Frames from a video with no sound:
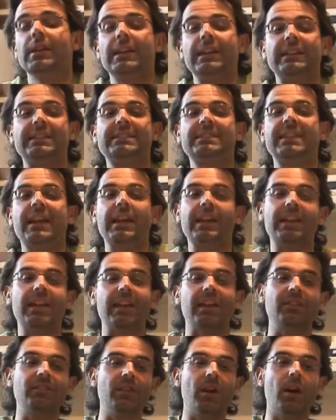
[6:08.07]
it's
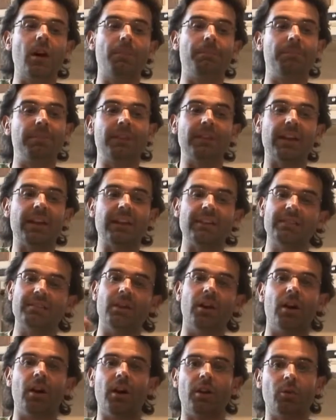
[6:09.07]
taking a
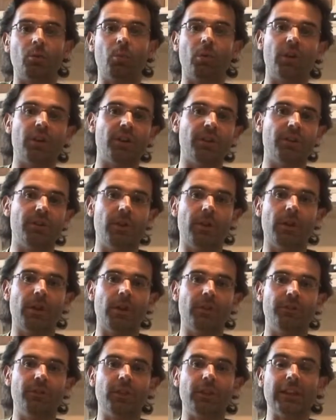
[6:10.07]
place on one of
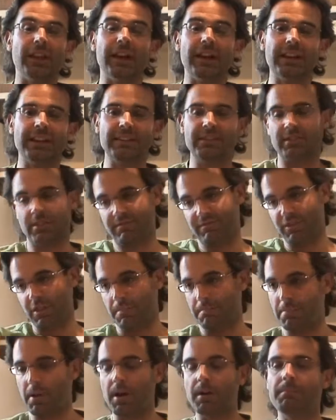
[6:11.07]
the lines of the
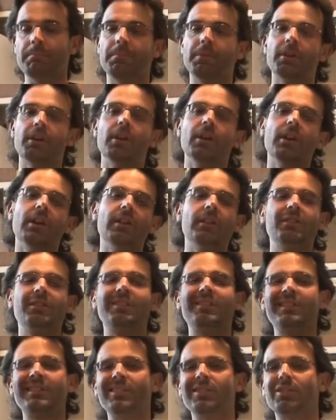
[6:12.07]
pump.
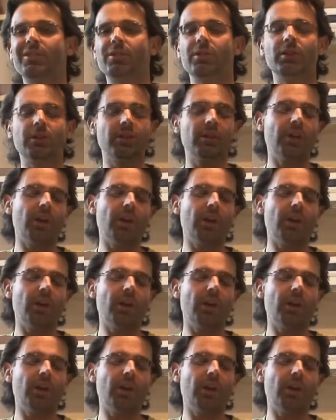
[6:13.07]
So